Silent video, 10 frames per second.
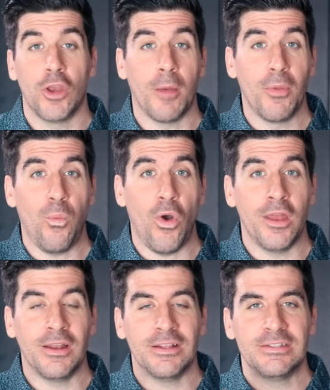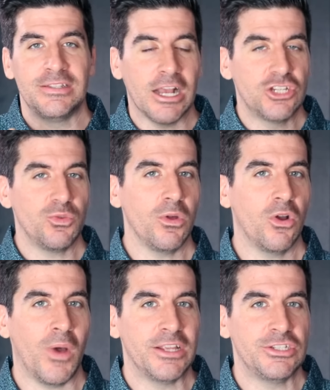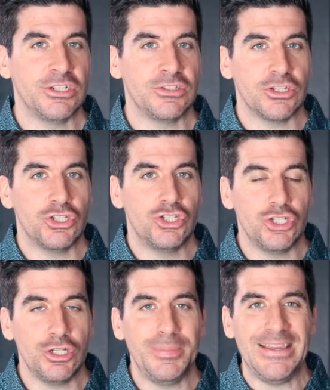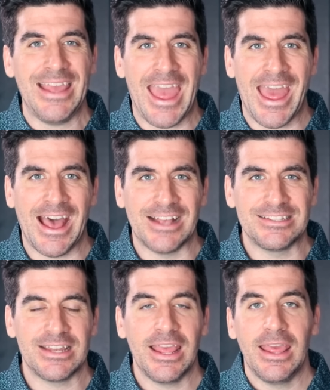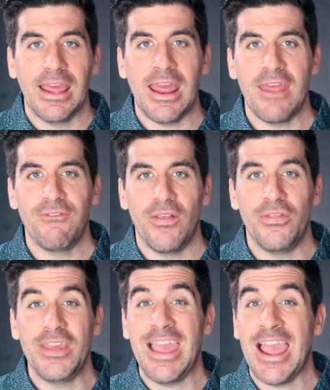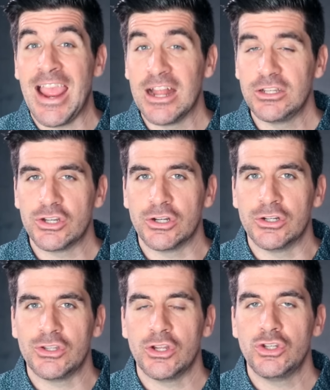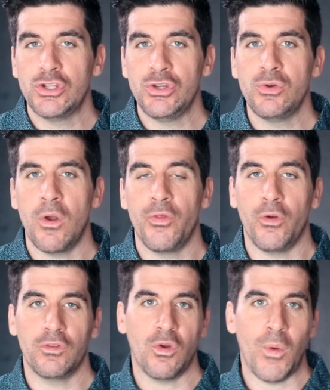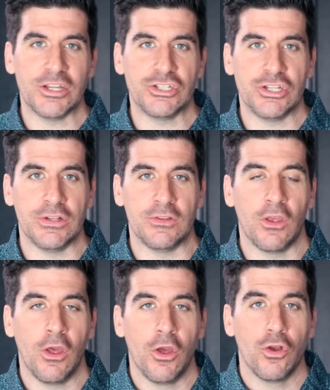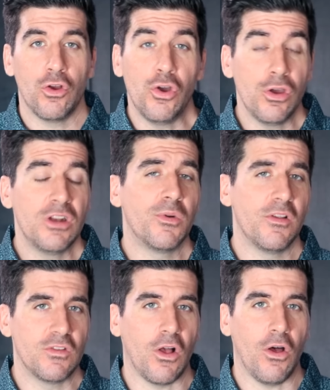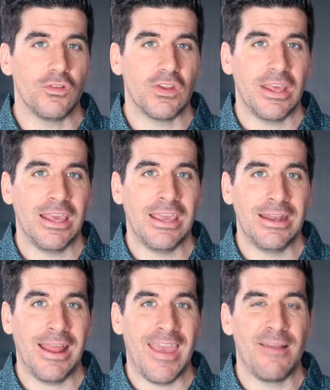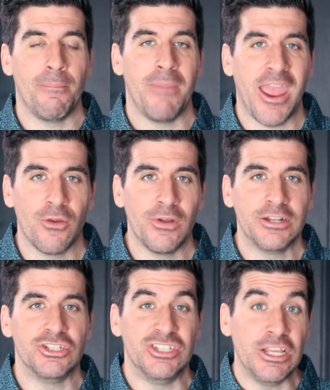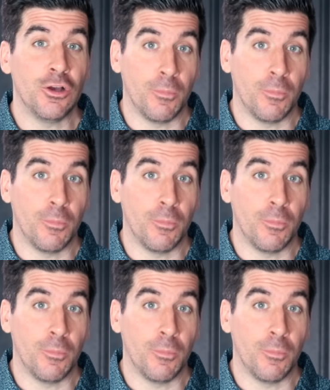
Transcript: Number 1, sexual questions should be asked if the answers to those questions could result in a marriage deal